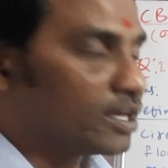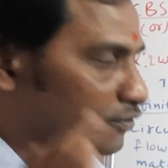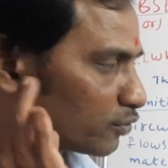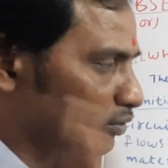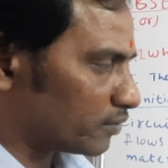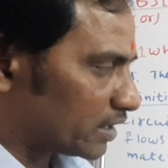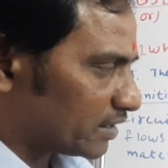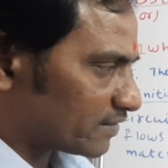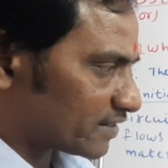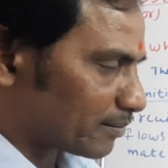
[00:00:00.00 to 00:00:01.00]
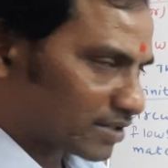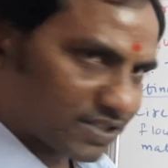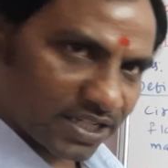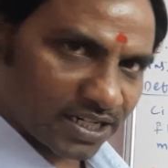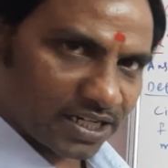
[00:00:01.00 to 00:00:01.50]
So in this chapter
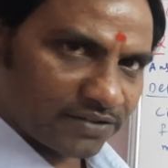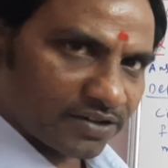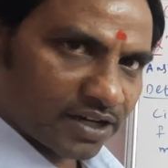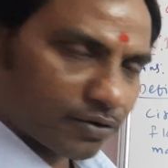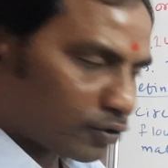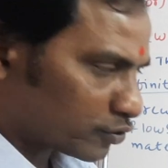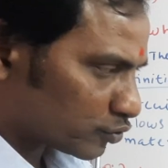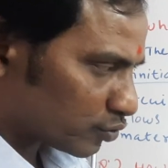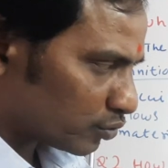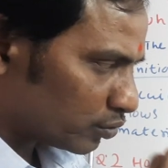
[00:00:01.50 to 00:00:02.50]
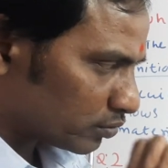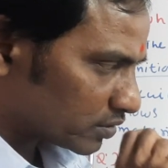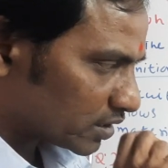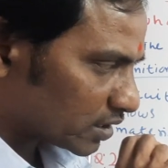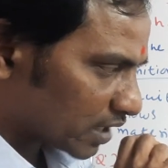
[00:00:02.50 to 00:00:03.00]
generally we are going through
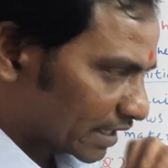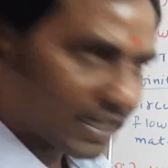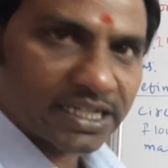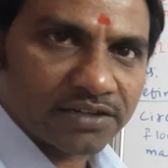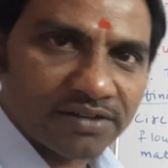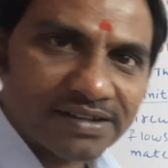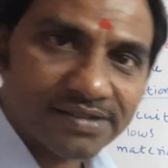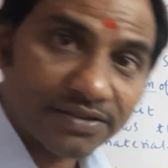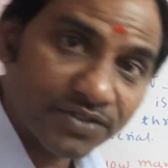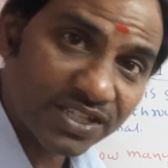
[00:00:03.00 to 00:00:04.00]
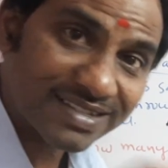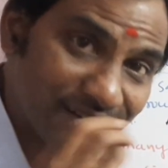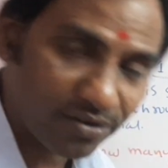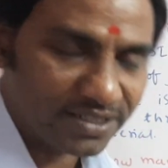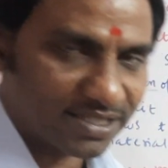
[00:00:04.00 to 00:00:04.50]
the conducting wires which are
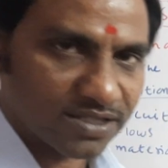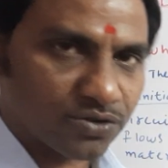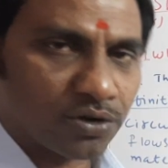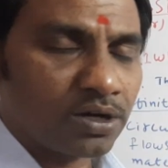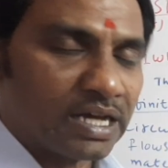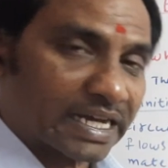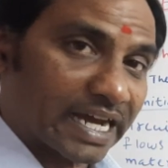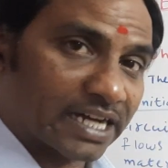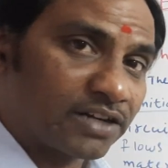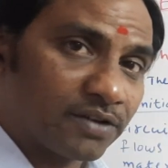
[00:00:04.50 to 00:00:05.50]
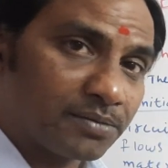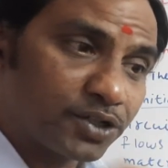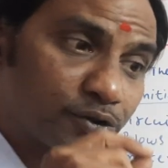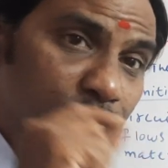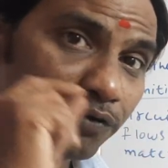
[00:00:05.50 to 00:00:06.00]
solids, so current will be
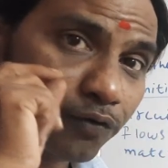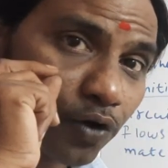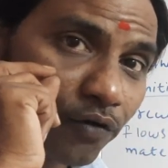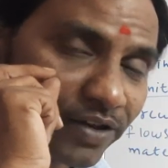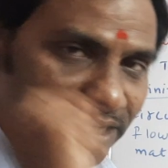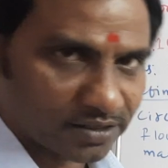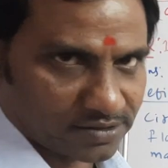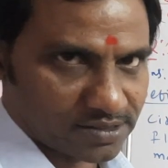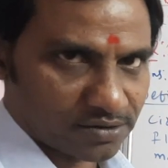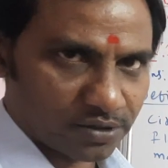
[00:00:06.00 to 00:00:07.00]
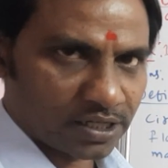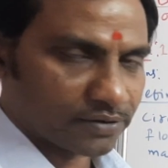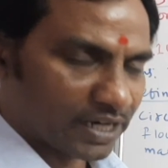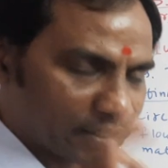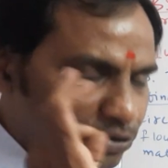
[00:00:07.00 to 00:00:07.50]
due to the flow of electrons, okay,
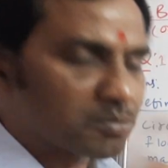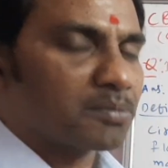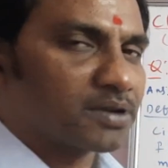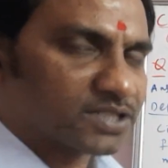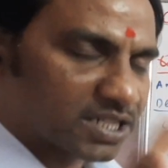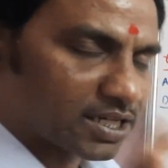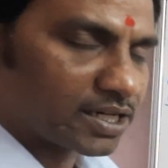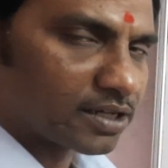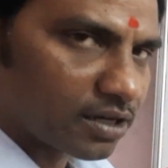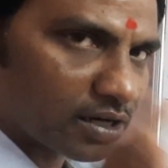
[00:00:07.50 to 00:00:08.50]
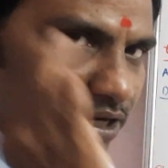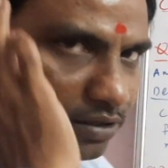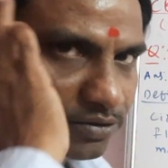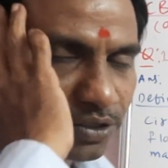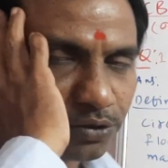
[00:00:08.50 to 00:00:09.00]
that you remember strictly.
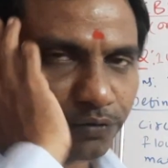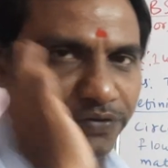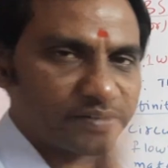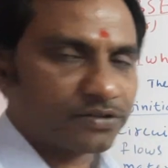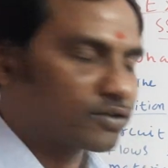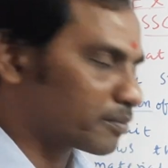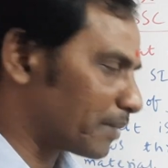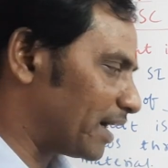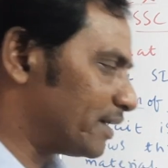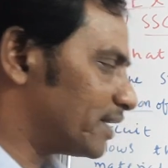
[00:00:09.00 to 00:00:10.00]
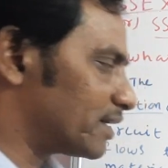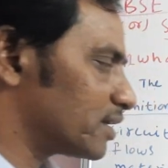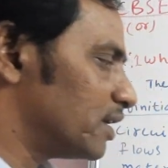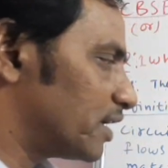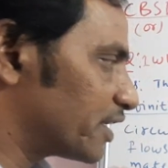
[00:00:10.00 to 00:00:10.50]
You fix in your mind that
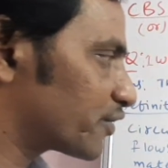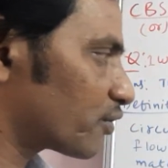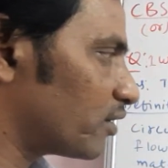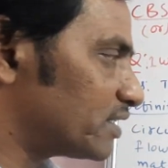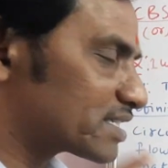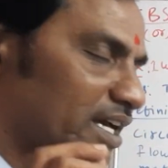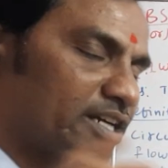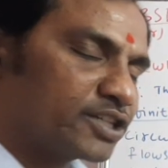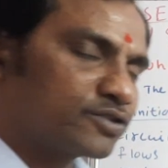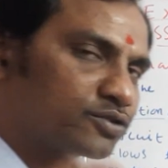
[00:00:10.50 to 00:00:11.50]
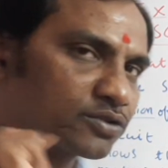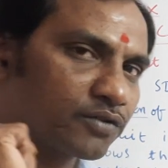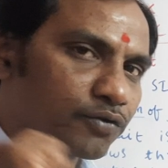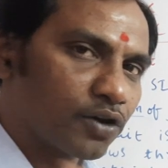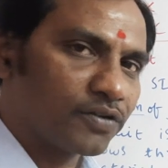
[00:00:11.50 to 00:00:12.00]
in solids current is due to the
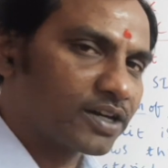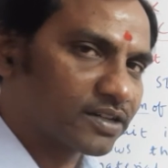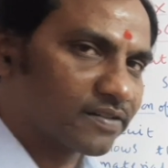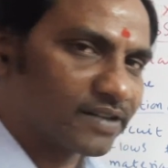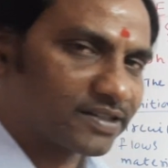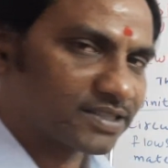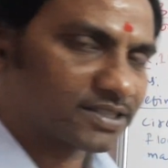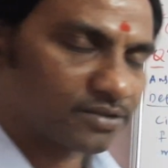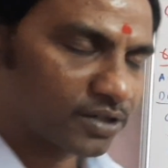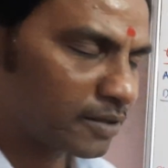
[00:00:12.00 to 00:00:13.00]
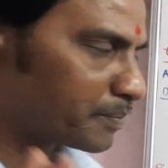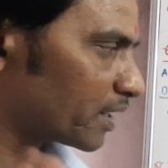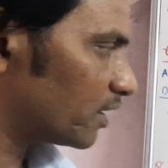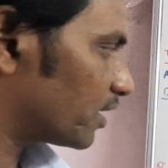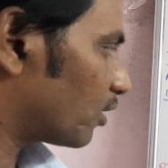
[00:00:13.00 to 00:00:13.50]
flow of electrons, that's it, okay.
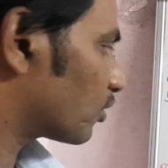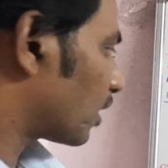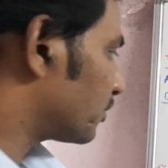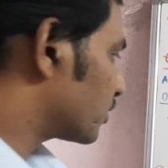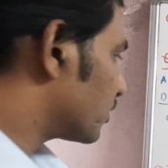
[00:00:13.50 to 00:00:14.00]
Now coming to